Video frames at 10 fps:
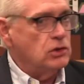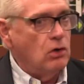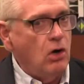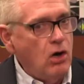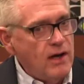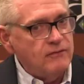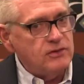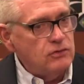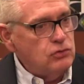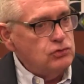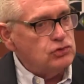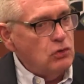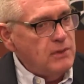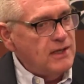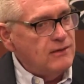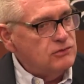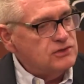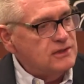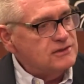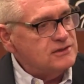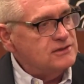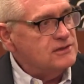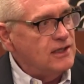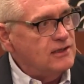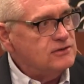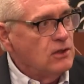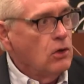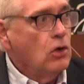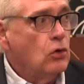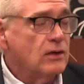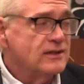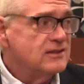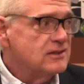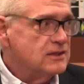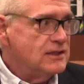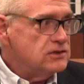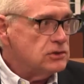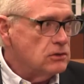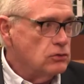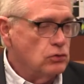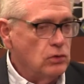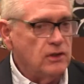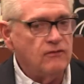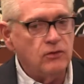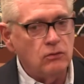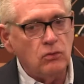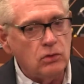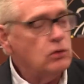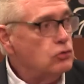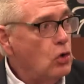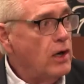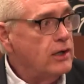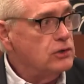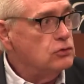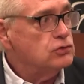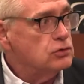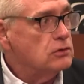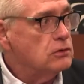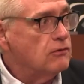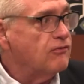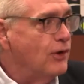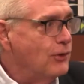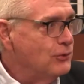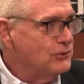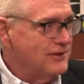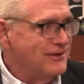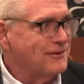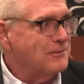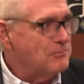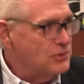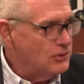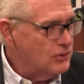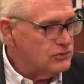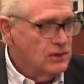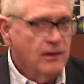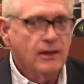You all have to do so many of those things these days, or at least it's easier to do it if you know how to use your phone, your computers.